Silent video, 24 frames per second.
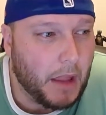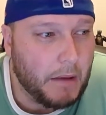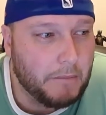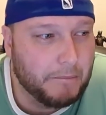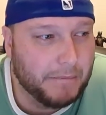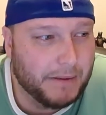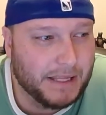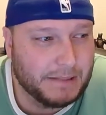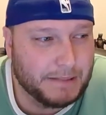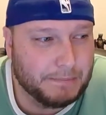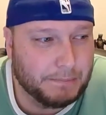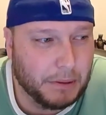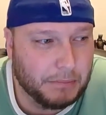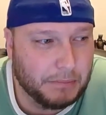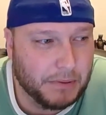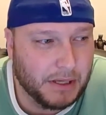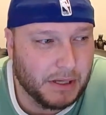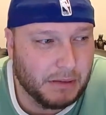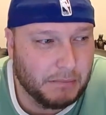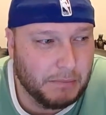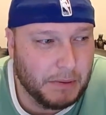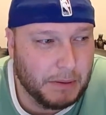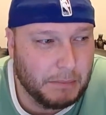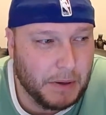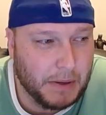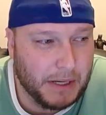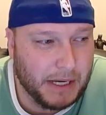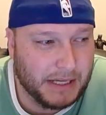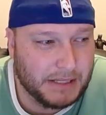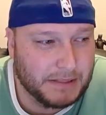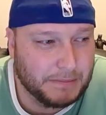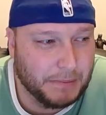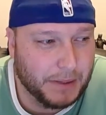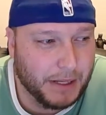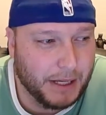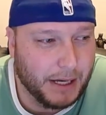but that's probably going to be my
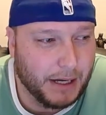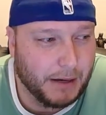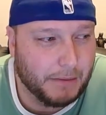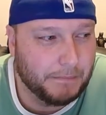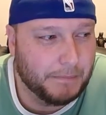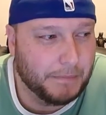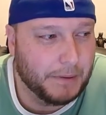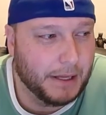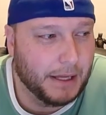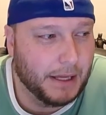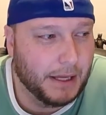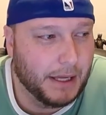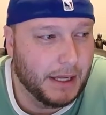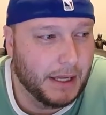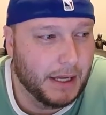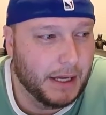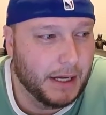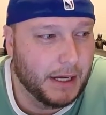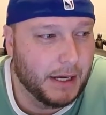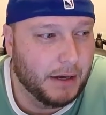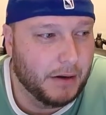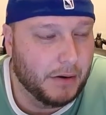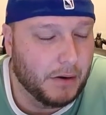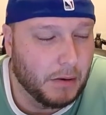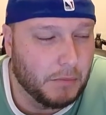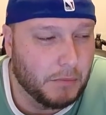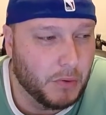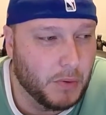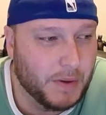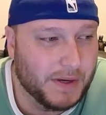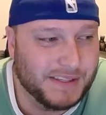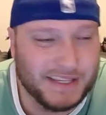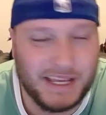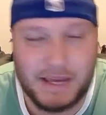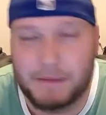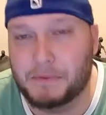next pickup, and I'm
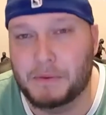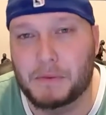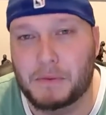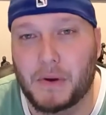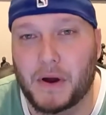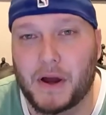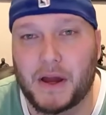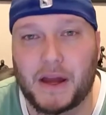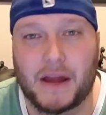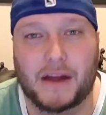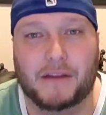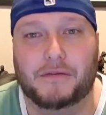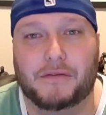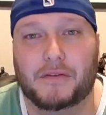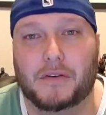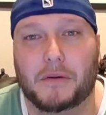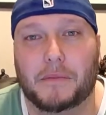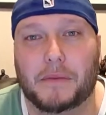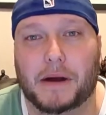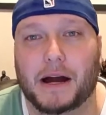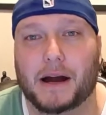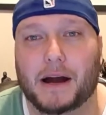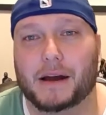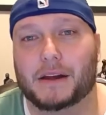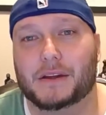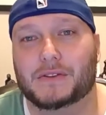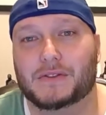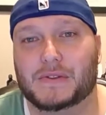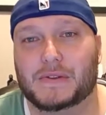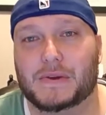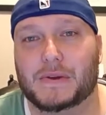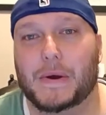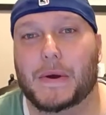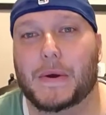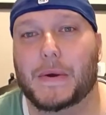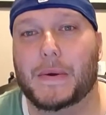always keeping my eye out for a bargain.
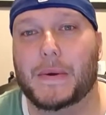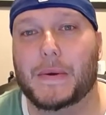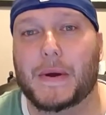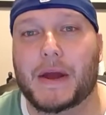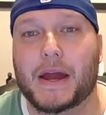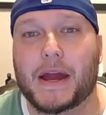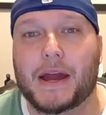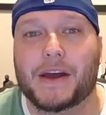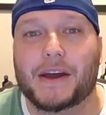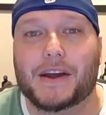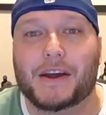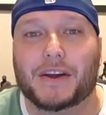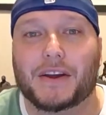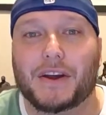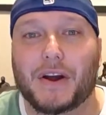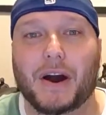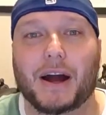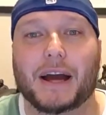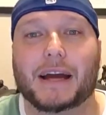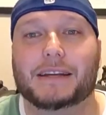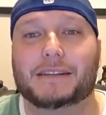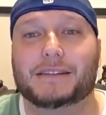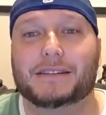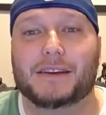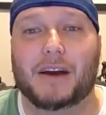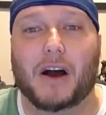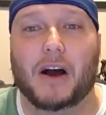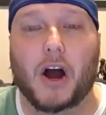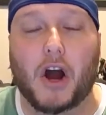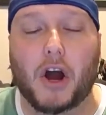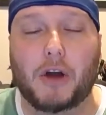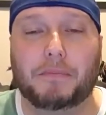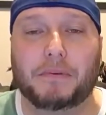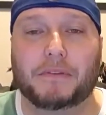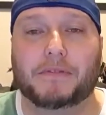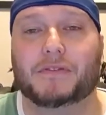So guys,
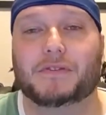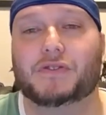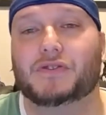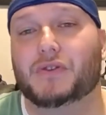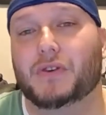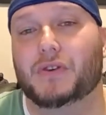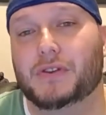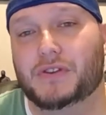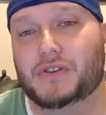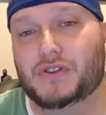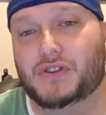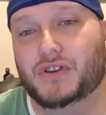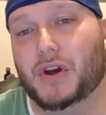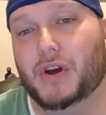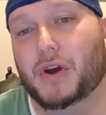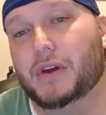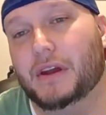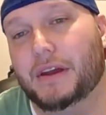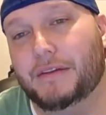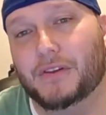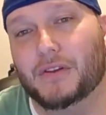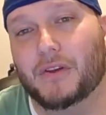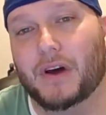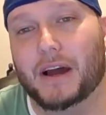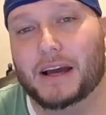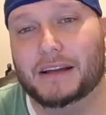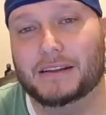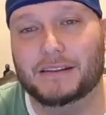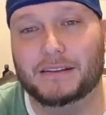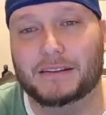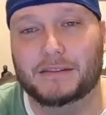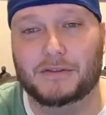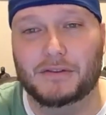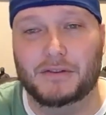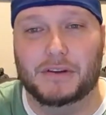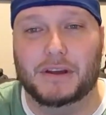I hope you've enjoyed the show. If you liked
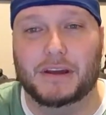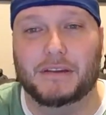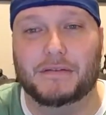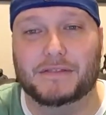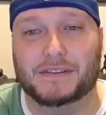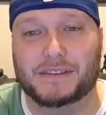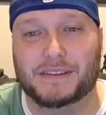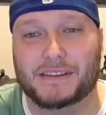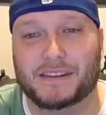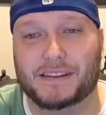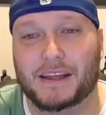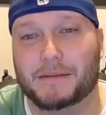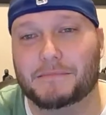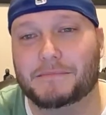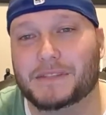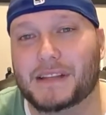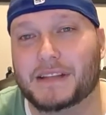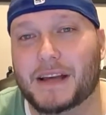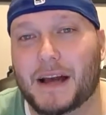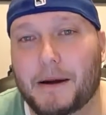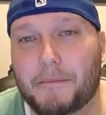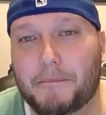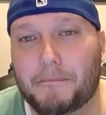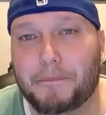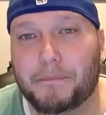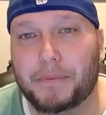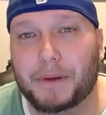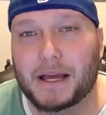it, do give us a thumbs up,